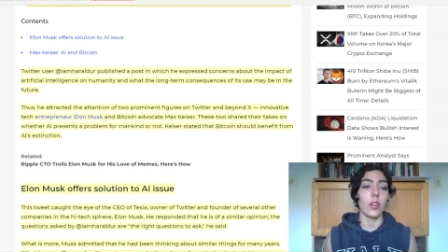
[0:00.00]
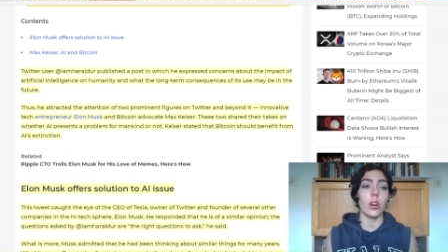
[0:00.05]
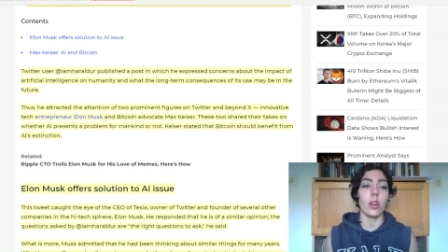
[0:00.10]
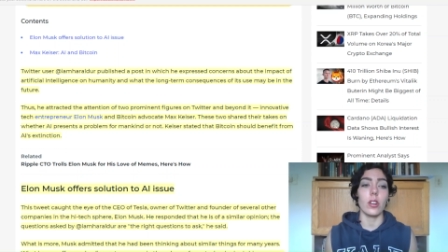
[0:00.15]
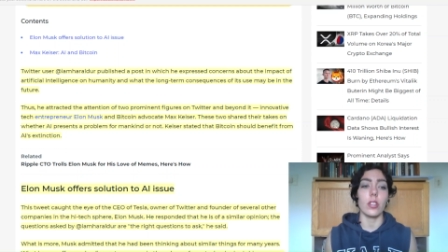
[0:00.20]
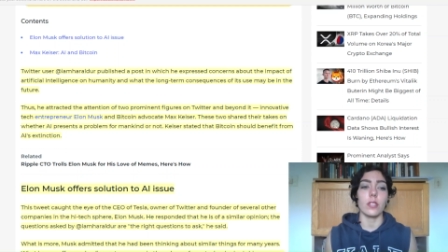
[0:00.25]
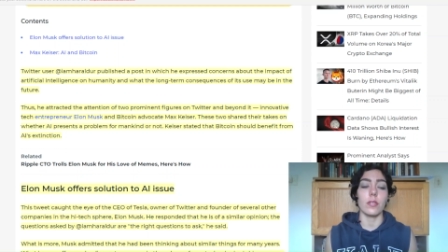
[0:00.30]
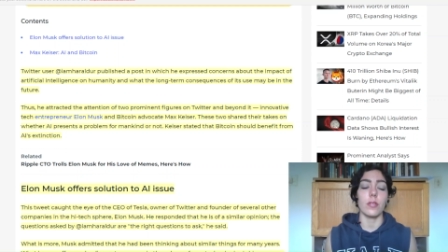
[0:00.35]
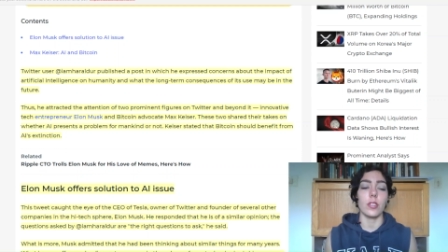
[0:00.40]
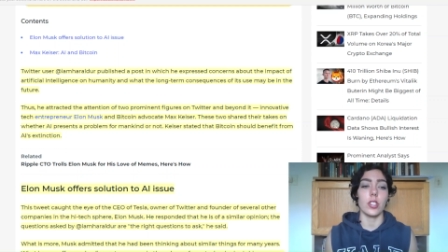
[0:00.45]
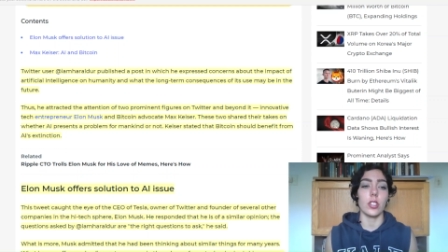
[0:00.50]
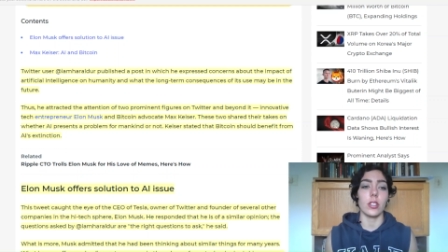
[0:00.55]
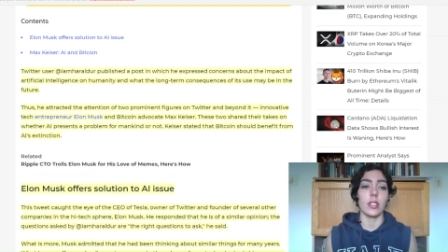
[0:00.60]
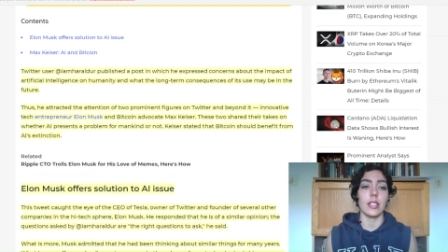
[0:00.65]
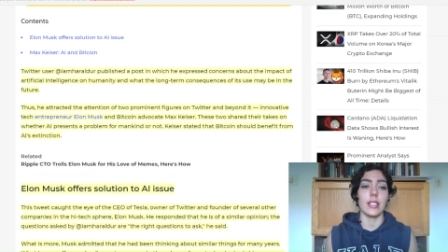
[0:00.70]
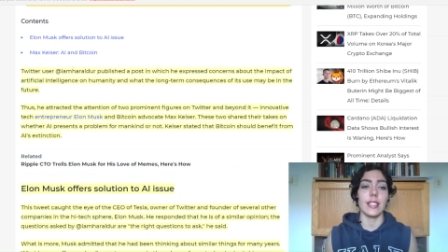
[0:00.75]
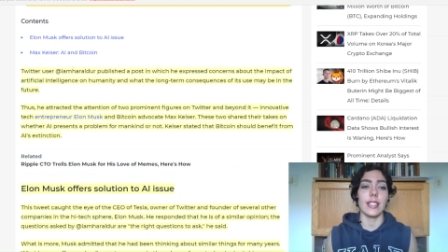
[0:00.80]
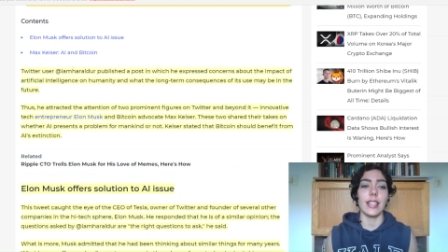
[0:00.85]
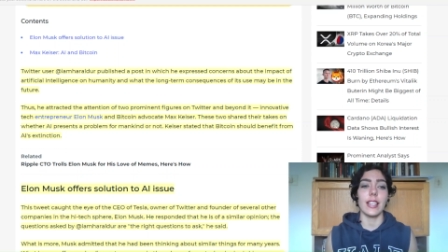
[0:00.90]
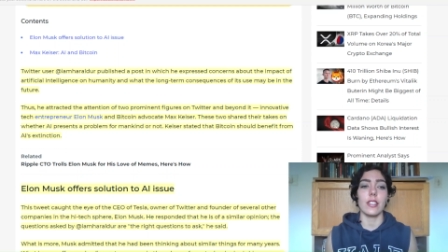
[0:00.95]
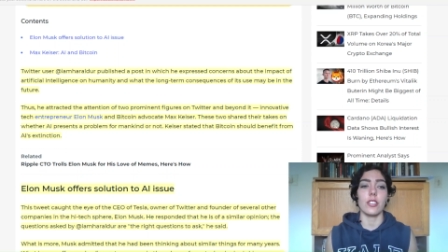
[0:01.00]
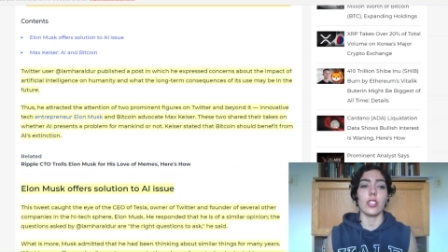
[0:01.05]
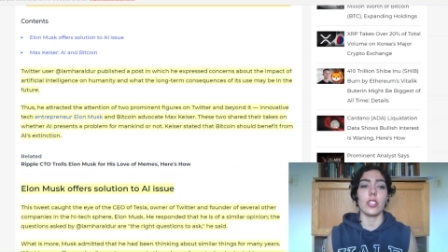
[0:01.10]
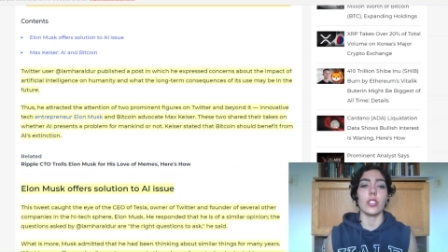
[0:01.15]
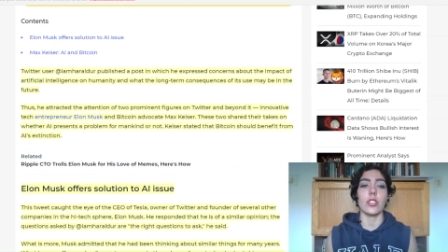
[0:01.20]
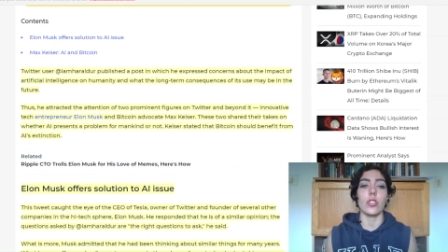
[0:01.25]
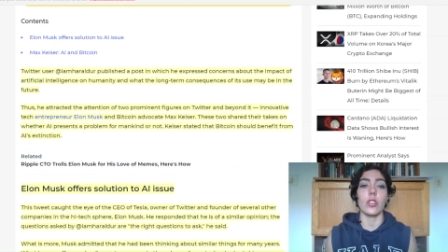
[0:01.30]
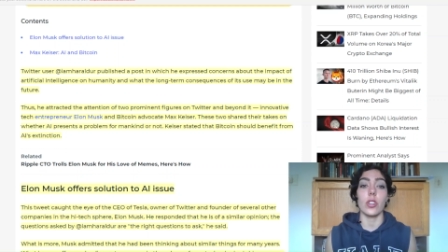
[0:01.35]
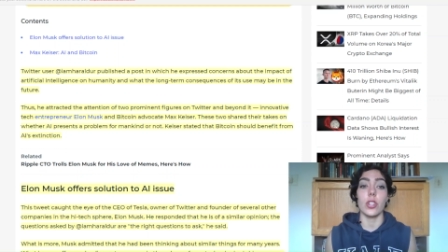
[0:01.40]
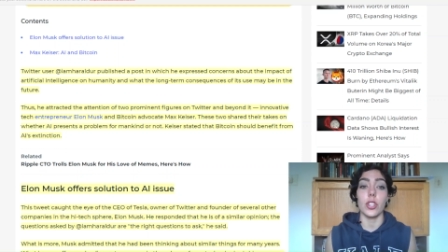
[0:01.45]
artificial
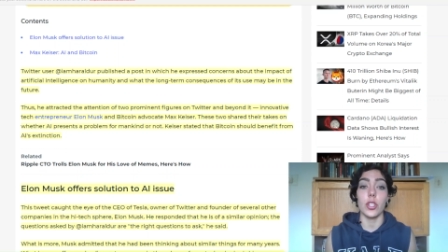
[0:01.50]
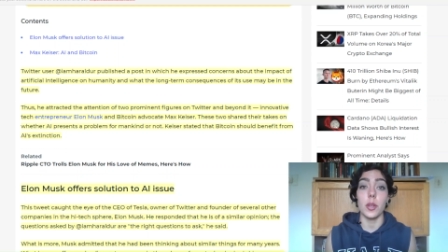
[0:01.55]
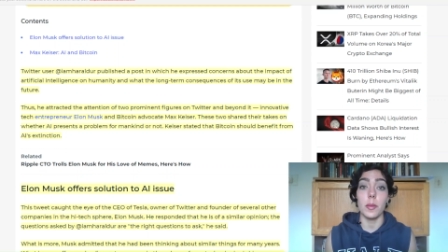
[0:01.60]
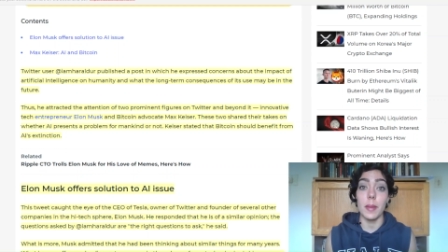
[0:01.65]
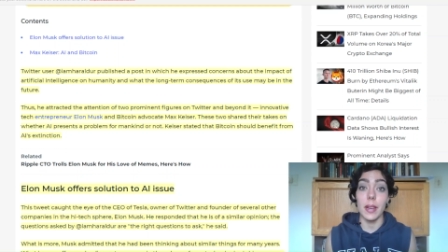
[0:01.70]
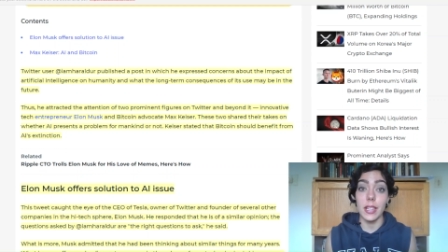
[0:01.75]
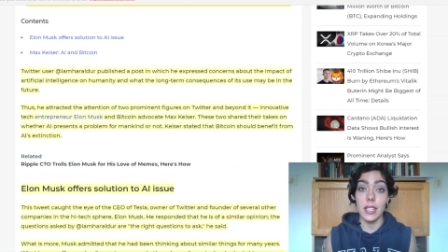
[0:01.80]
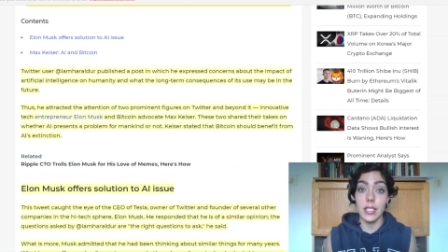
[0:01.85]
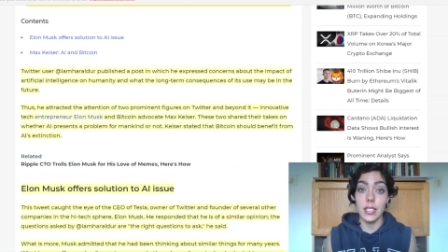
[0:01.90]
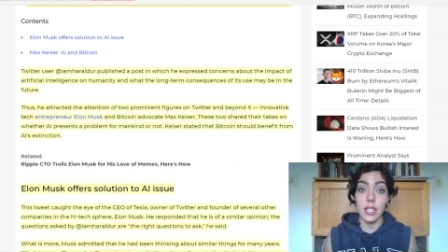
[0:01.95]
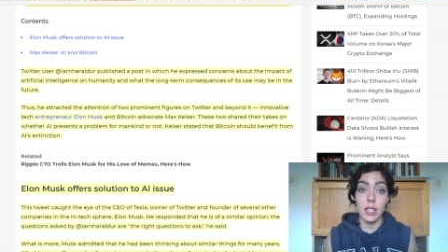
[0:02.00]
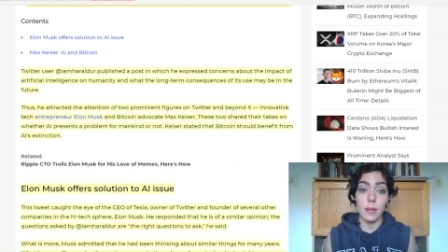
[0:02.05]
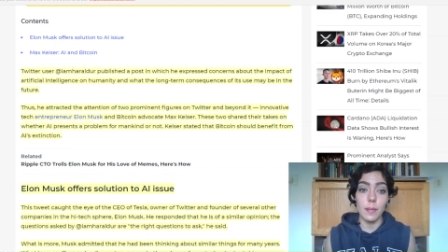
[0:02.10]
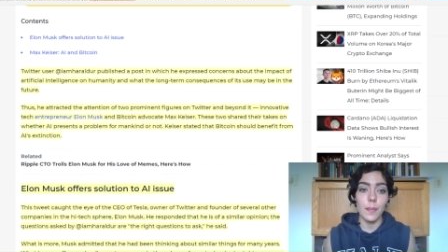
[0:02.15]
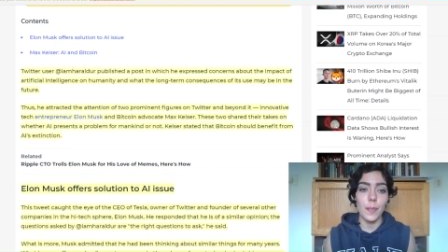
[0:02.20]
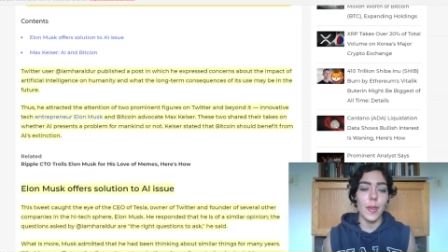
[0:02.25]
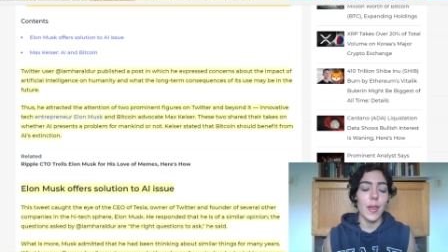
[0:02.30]
intelligence on humanity